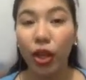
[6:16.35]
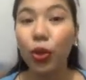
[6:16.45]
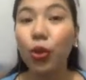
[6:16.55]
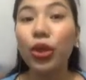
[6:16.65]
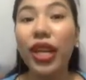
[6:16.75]

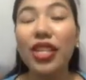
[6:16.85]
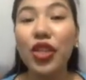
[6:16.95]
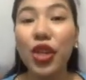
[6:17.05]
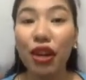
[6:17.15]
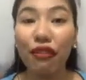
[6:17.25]
Do they
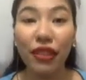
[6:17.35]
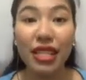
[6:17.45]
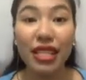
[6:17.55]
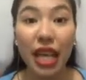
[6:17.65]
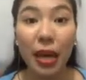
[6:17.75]
serve the
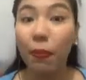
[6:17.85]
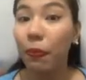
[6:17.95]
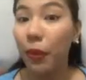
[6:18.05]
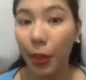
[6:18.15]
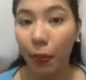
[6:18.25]
same
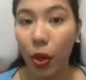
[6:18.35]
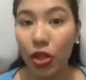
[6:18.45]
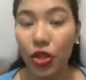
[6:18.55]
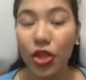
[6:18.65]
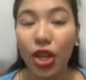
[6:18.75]

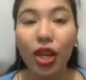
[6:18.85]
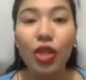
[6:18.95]
purpose?